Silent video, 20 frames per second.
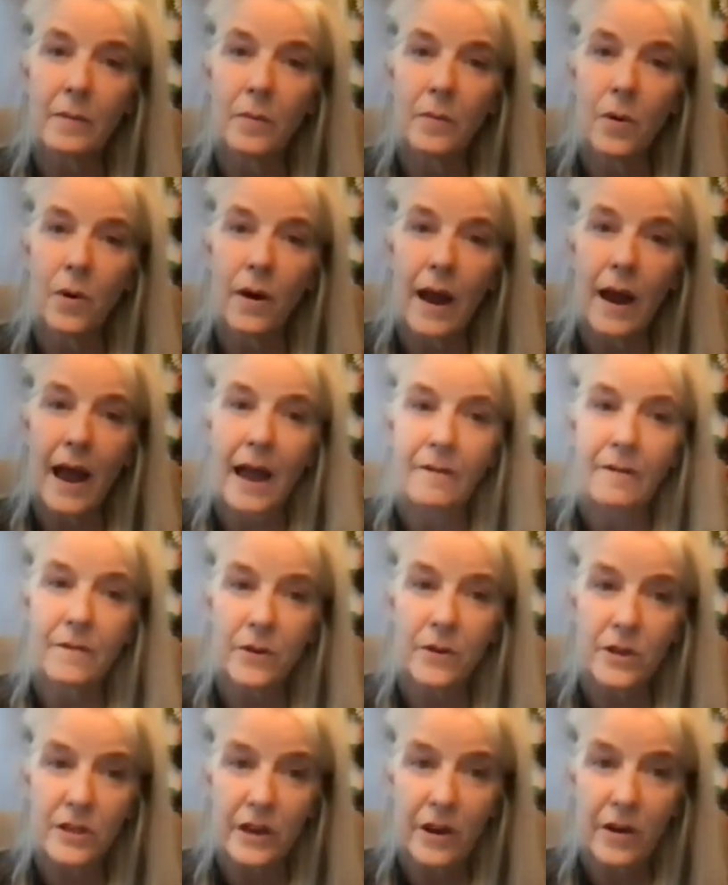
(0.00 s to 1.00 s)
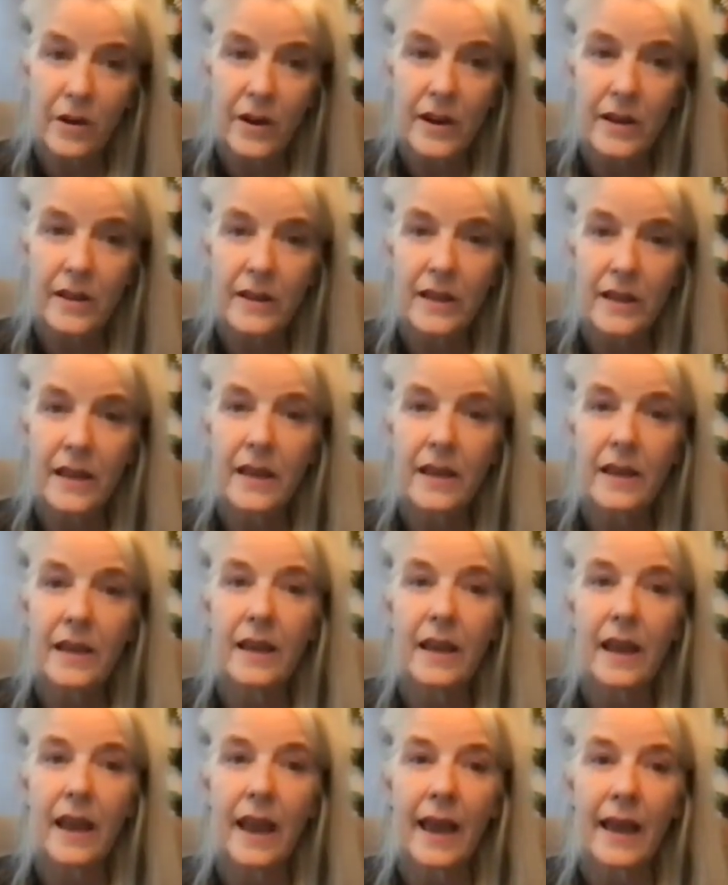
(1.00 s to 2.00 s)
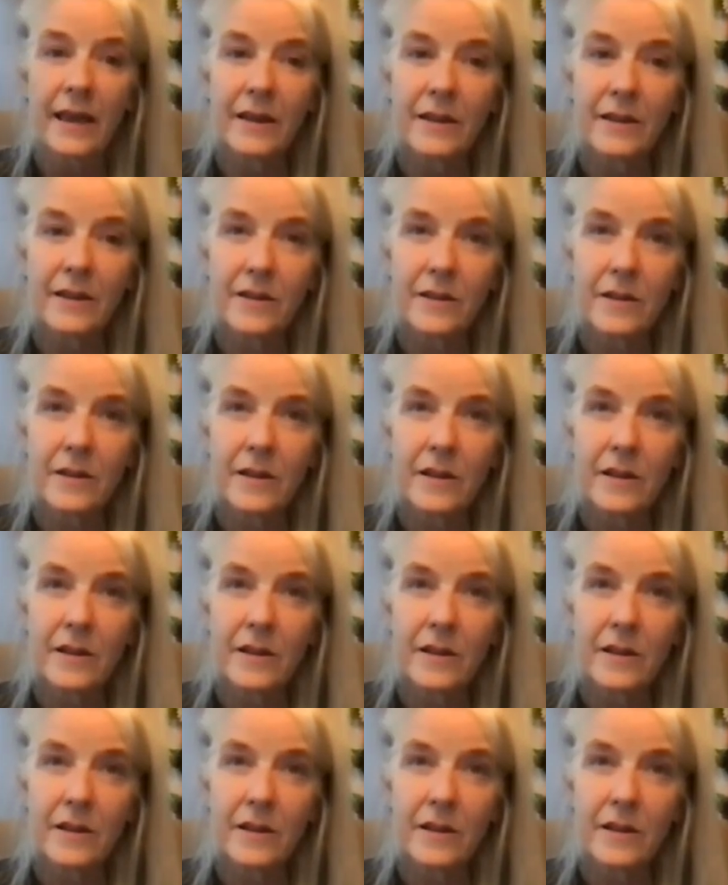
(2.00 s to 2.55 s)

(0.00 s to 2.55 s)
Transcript: more adversarially and,